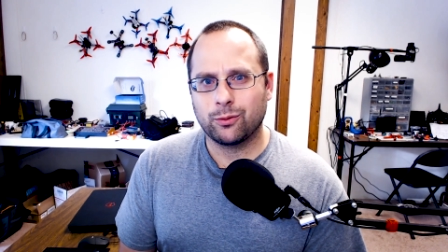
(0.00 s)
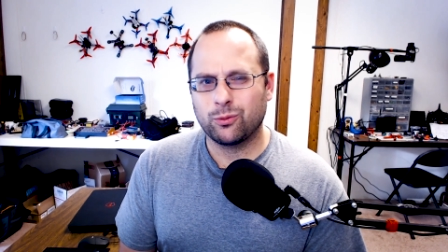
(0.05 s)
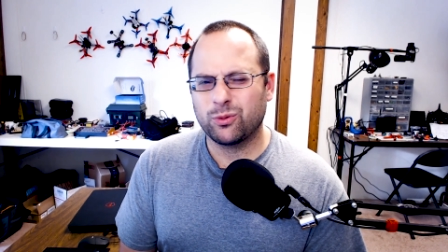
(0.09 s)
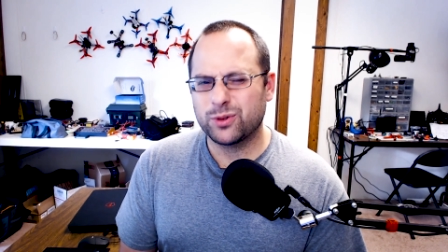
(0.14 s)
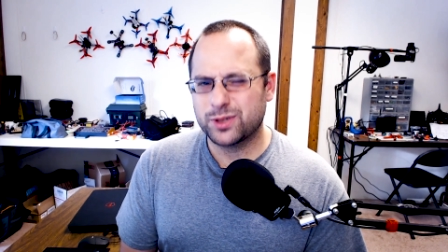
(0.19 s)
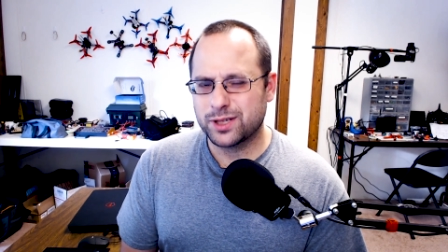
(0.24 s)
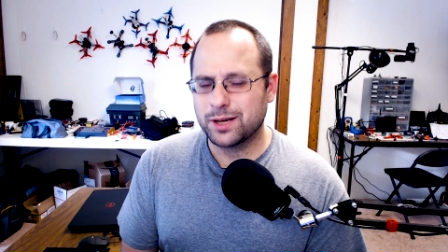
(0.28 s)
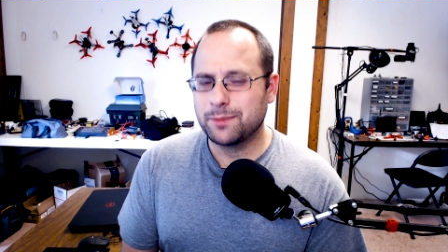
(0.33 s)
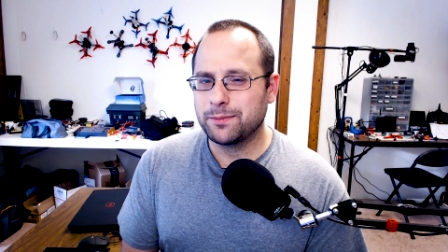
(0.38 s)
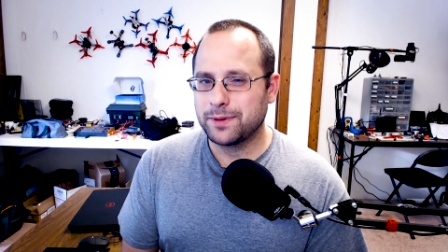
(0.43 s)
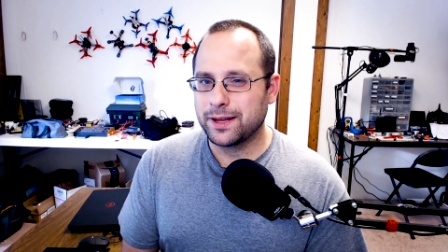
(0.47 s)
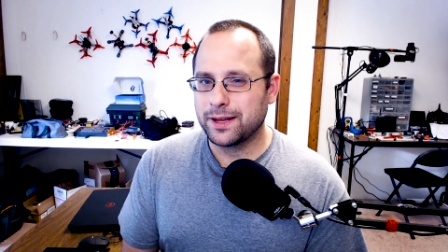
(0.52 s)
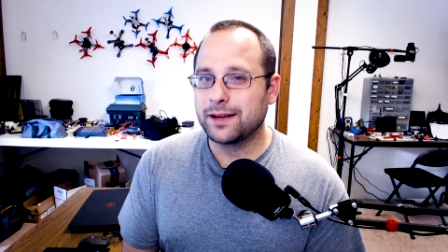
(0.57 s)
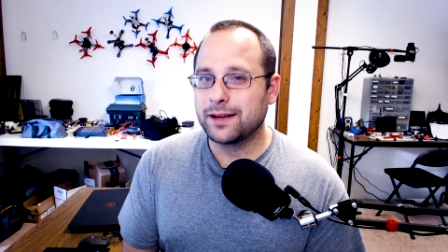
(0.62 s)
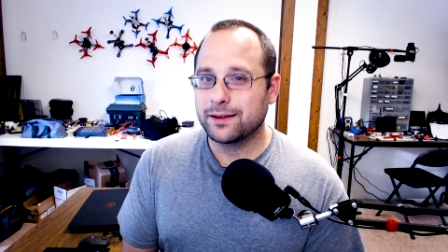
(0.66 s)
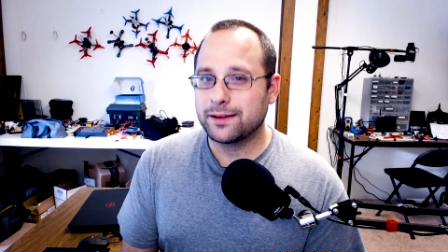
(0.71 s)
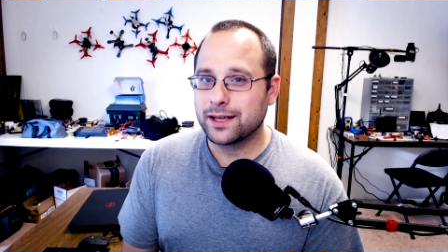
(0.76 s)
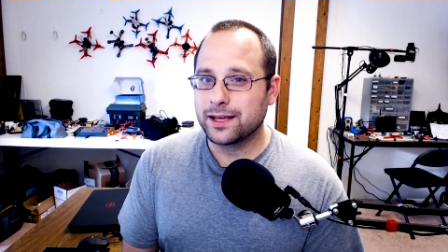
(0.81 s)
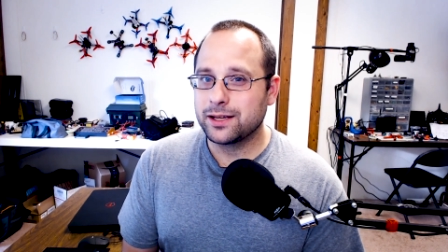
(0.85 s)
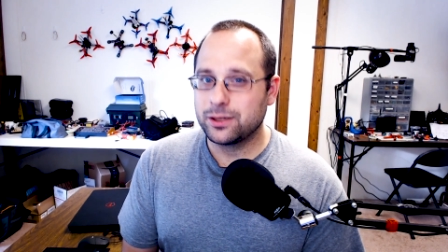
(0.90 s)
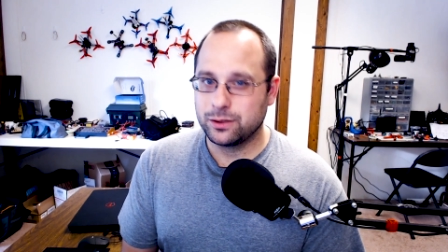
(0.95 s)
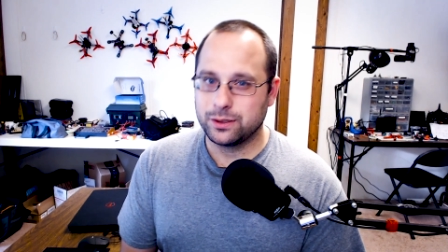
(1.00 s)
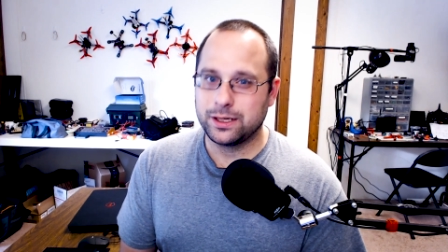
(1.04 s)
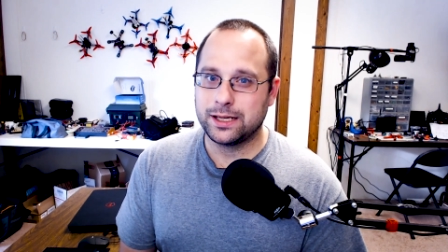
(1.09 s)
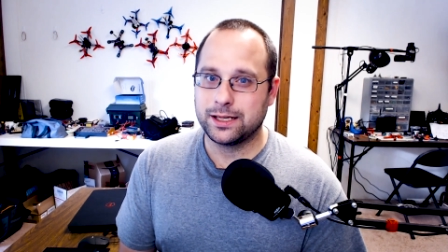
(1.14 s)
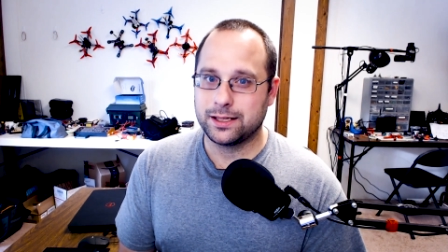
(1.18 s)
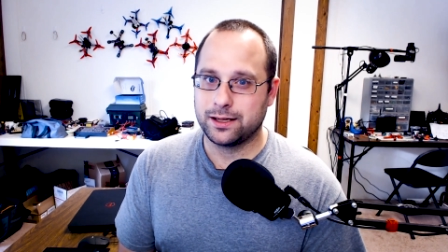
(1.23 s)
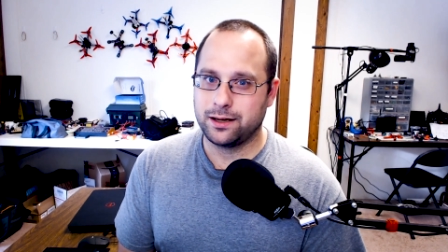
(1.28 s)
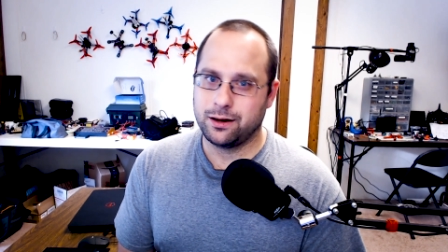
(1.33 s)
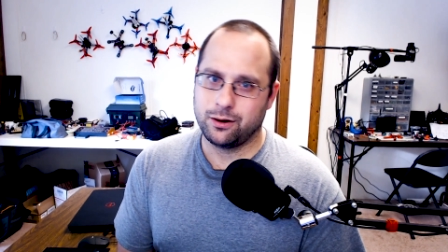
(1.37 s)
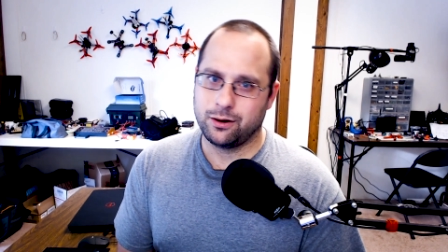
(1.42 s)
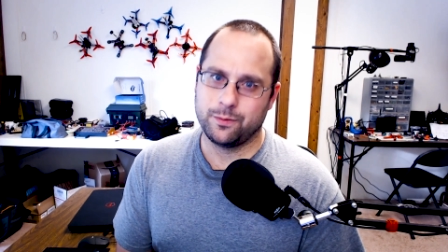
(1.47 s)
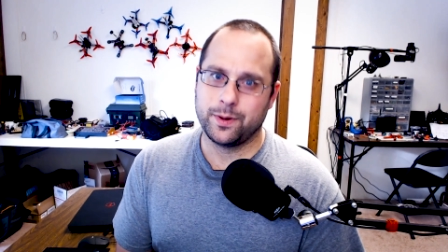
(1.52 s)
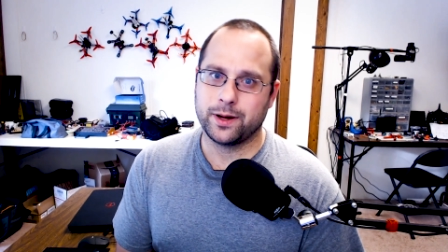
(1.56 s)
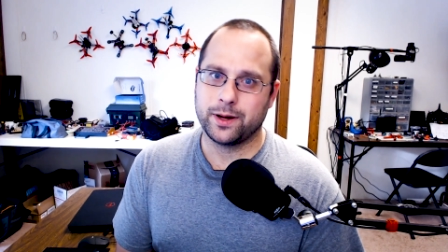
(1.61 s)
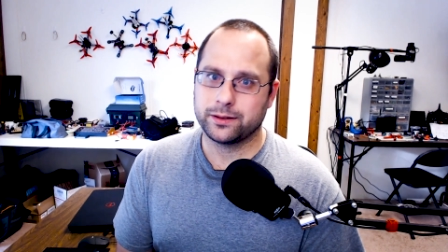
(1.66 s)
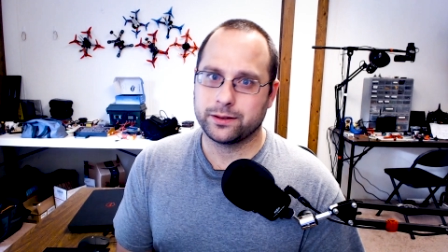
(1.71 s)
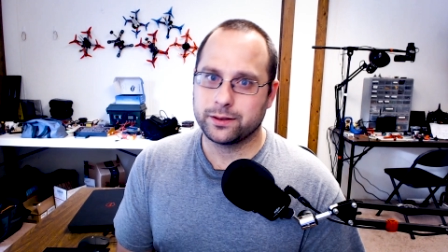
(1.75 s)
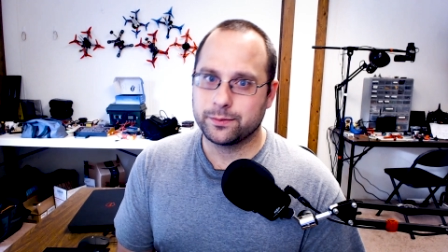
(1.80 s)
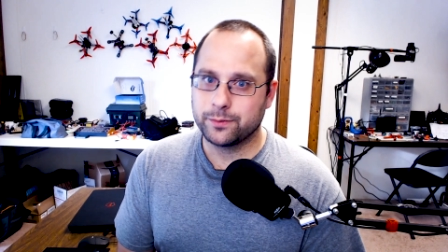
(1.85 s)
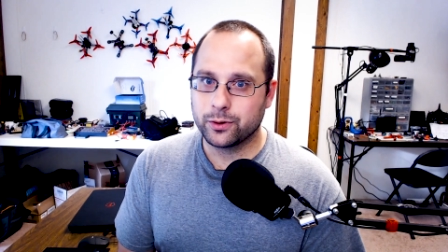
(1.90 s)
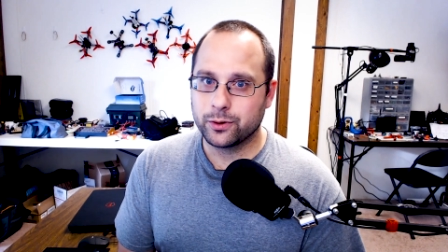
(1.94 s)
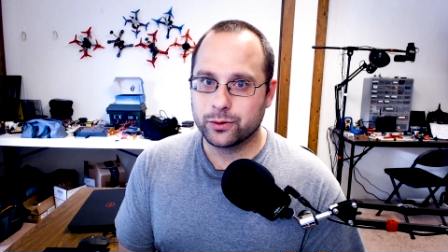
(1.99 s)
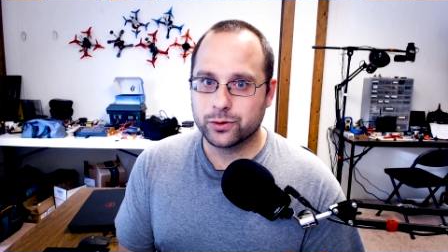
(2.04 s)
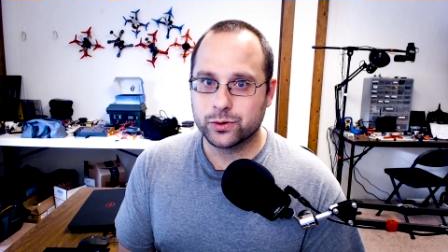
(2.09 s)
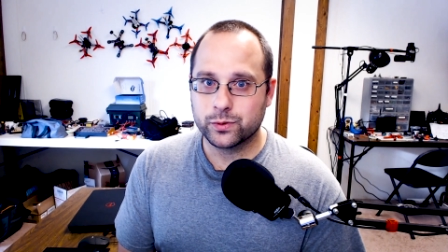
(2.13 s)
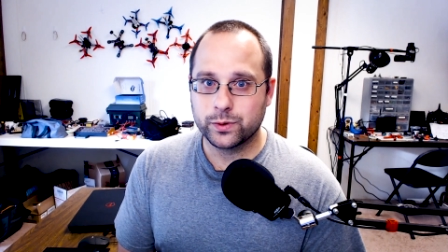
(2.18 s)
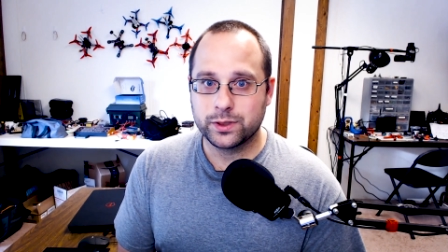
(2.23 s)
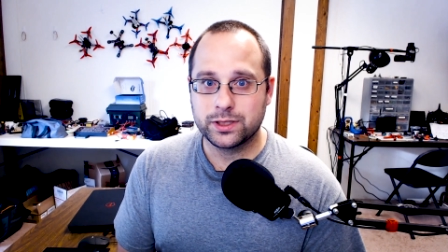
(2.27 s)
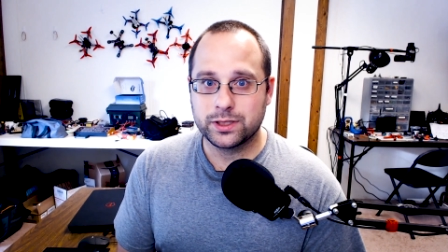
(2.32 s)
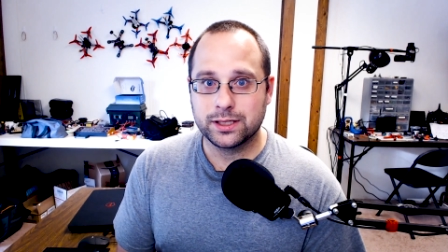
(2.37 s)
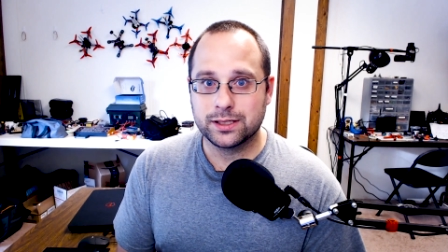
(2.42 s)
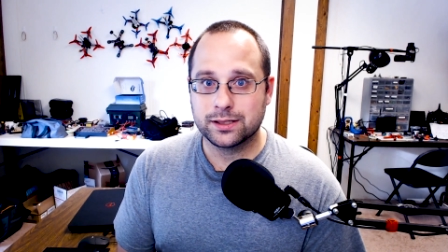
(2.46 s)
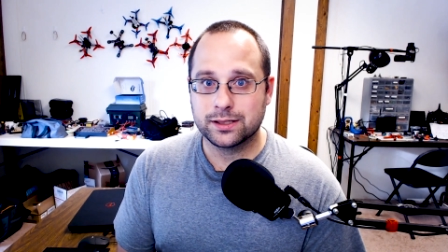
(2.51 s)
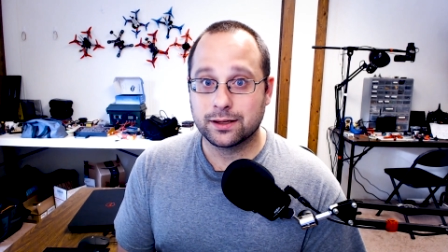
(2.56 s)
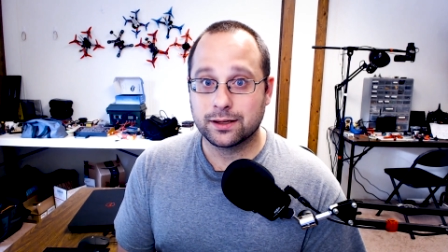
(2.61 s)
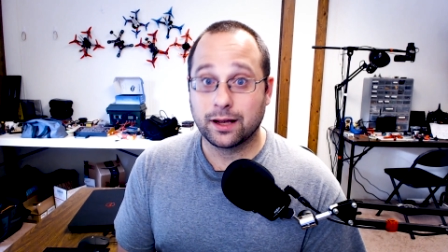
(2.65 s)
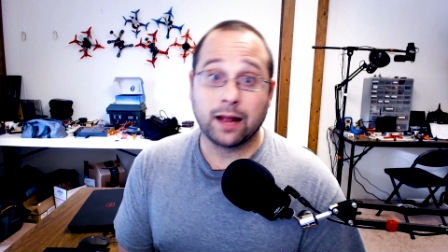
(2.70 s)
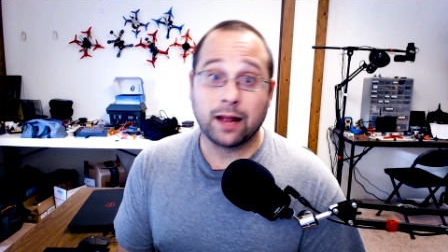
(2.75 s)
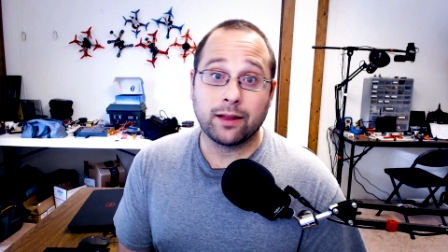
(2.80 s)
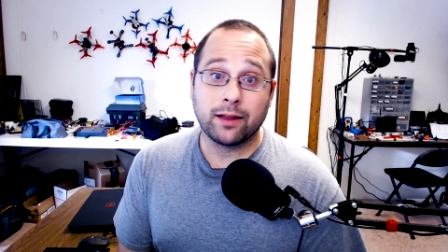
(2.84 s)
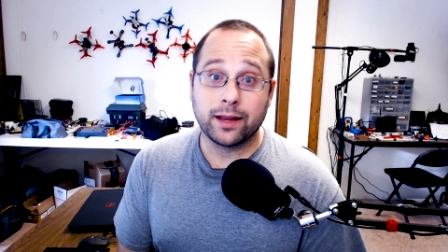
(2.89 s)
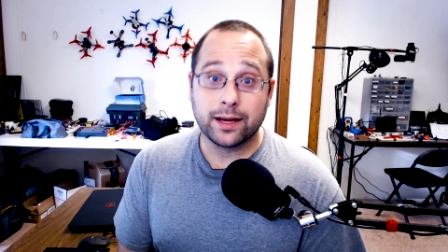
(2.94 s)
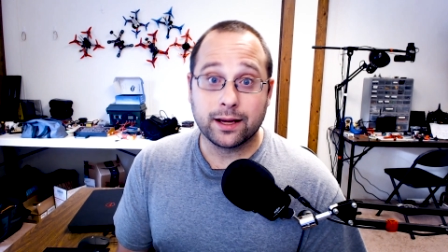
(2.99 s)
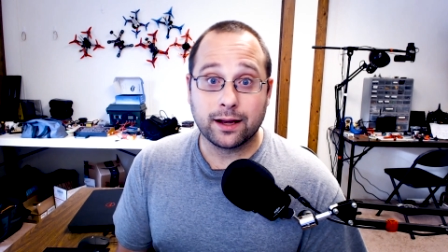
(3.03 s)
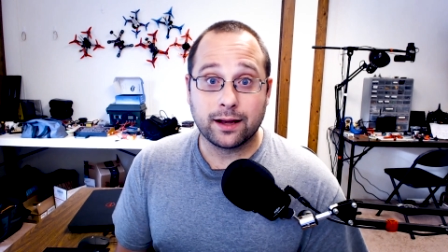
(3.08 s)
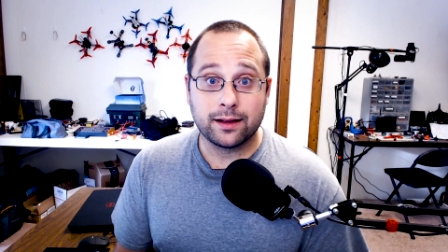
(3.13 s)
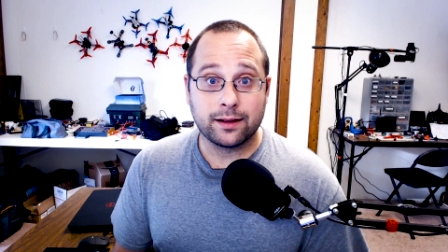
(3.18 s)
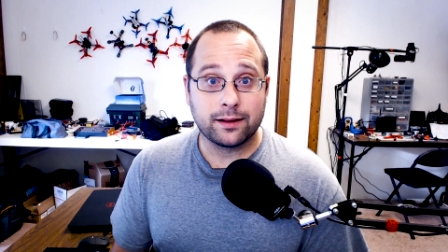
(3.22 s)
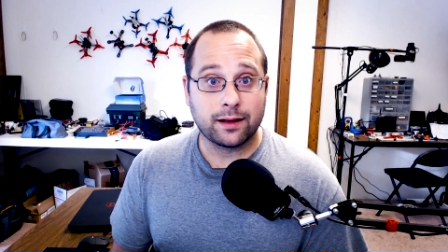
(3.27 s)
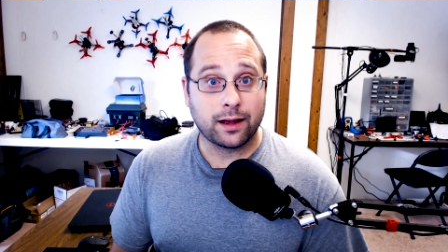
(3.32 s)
something that you need to know about the motors, which is, like,